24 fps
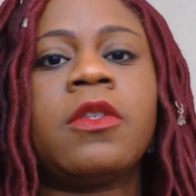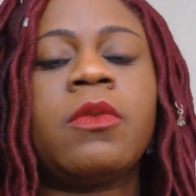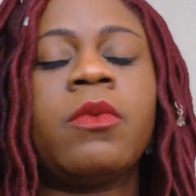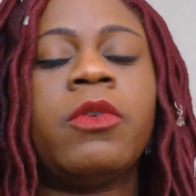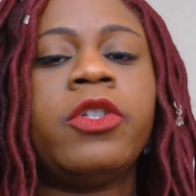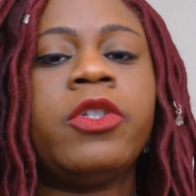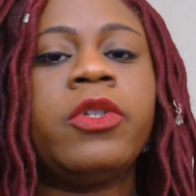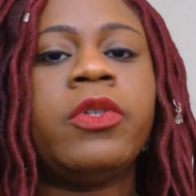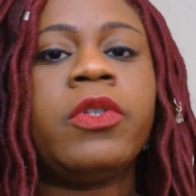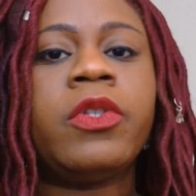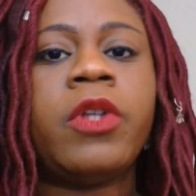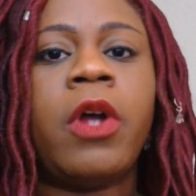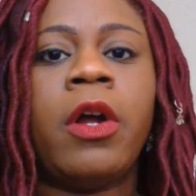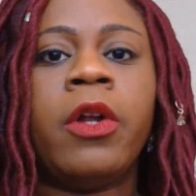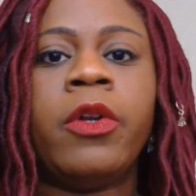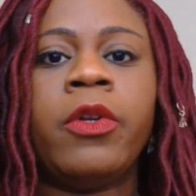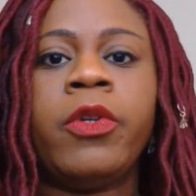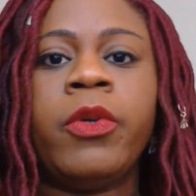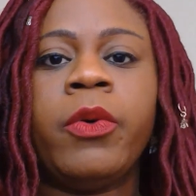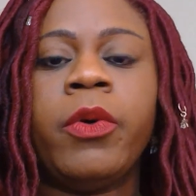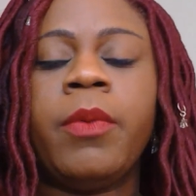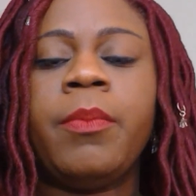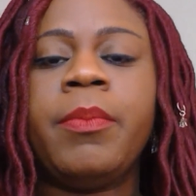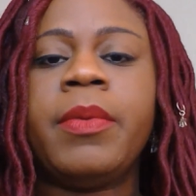once you start
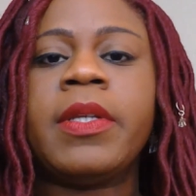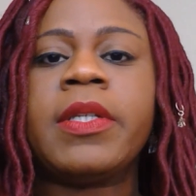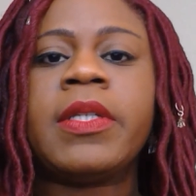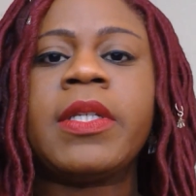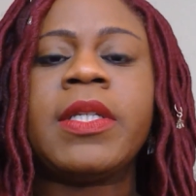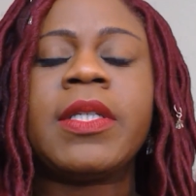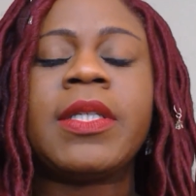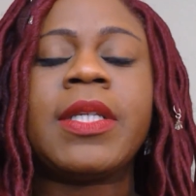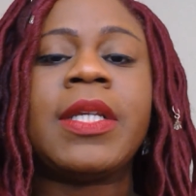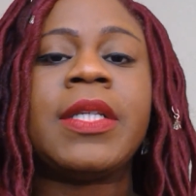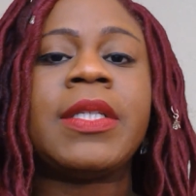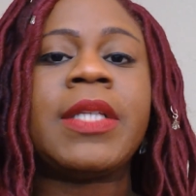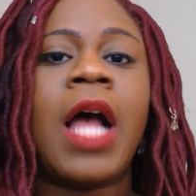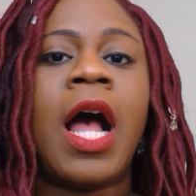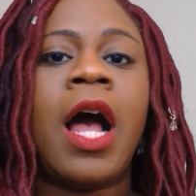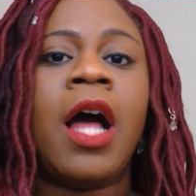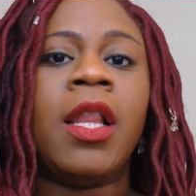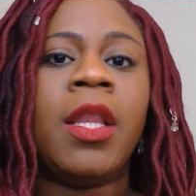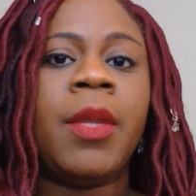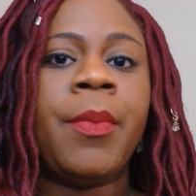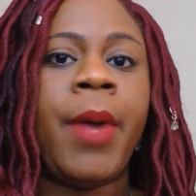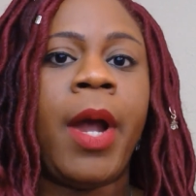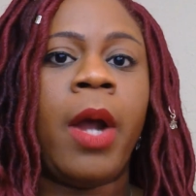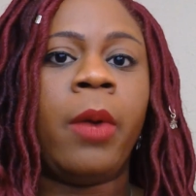doing business, it's
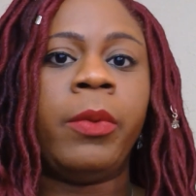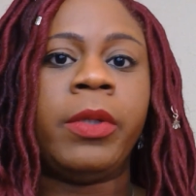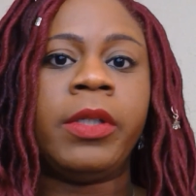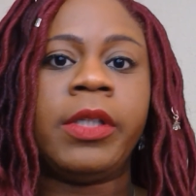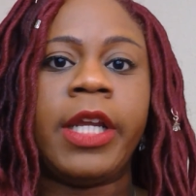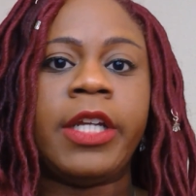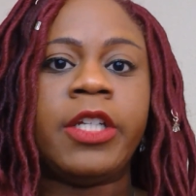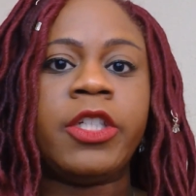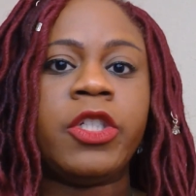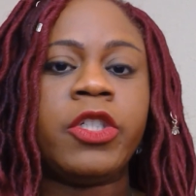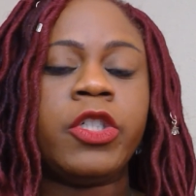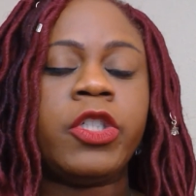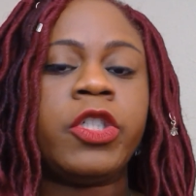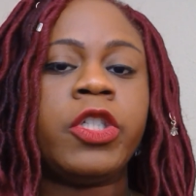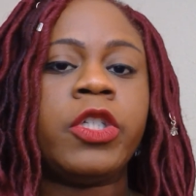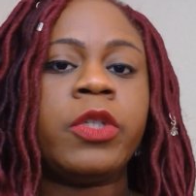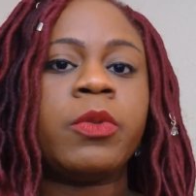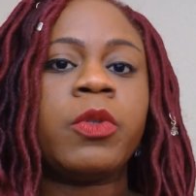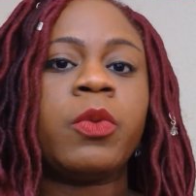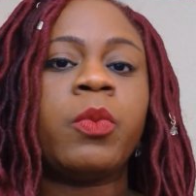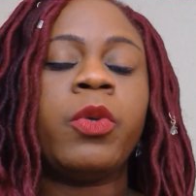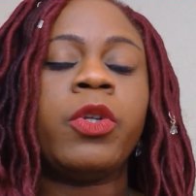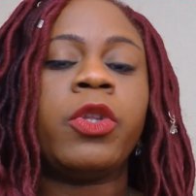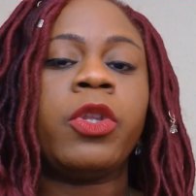all about
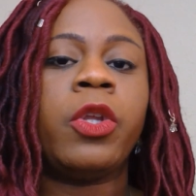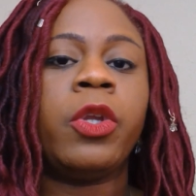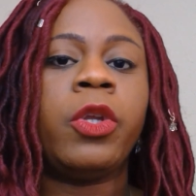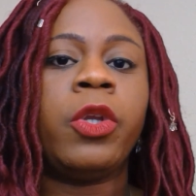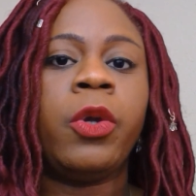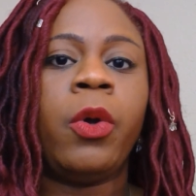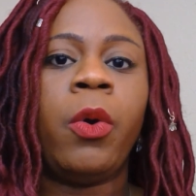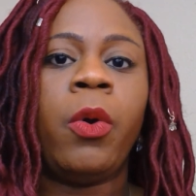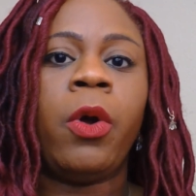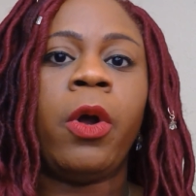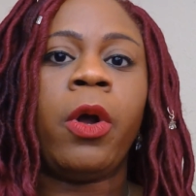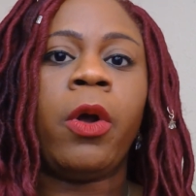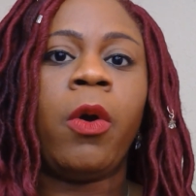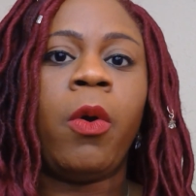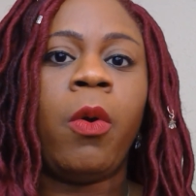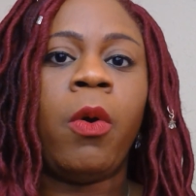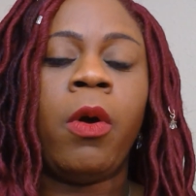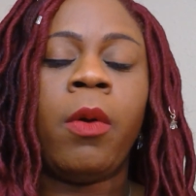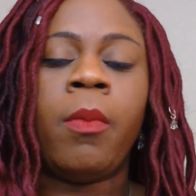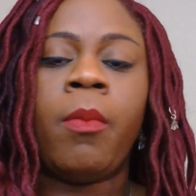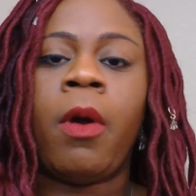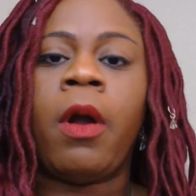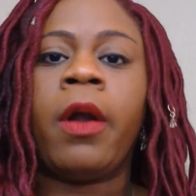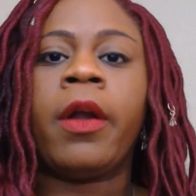relationships with your
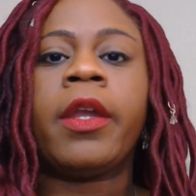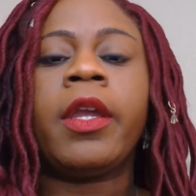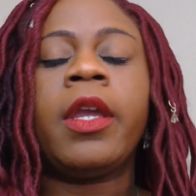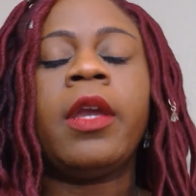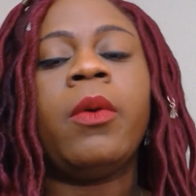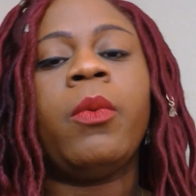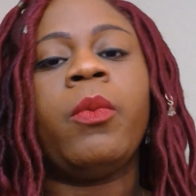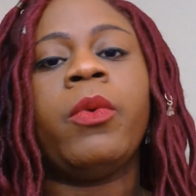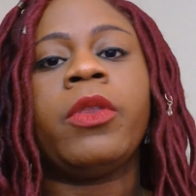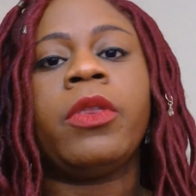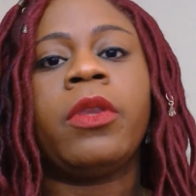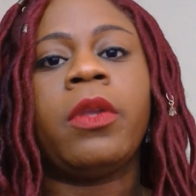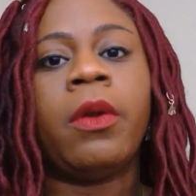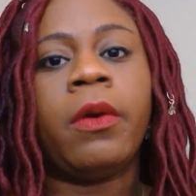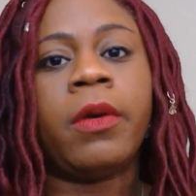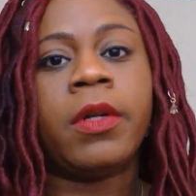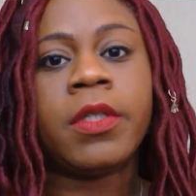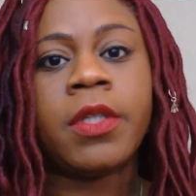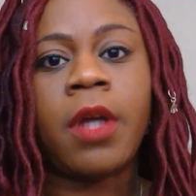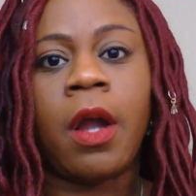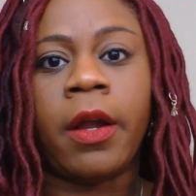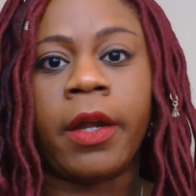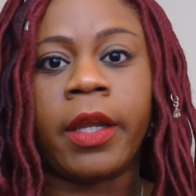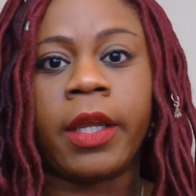core market, with your
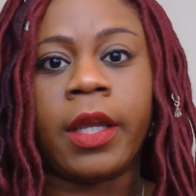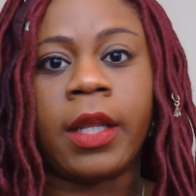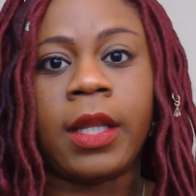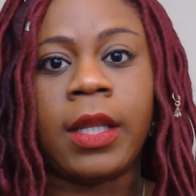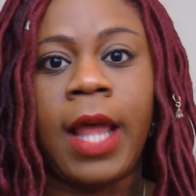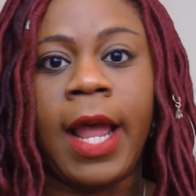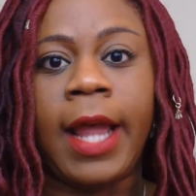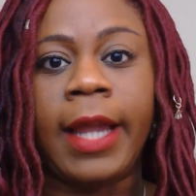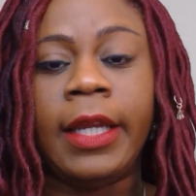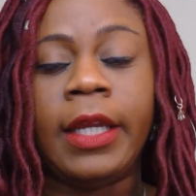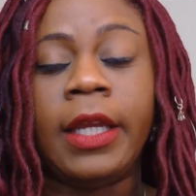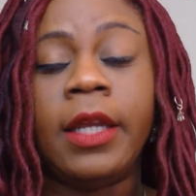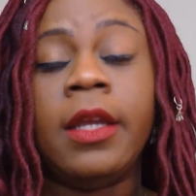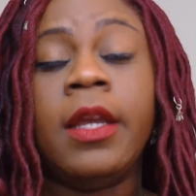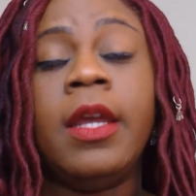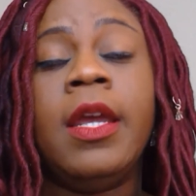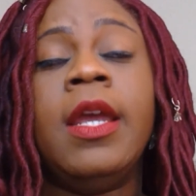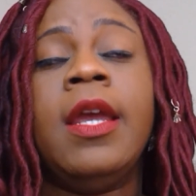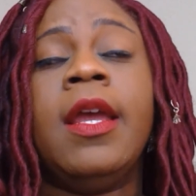target client,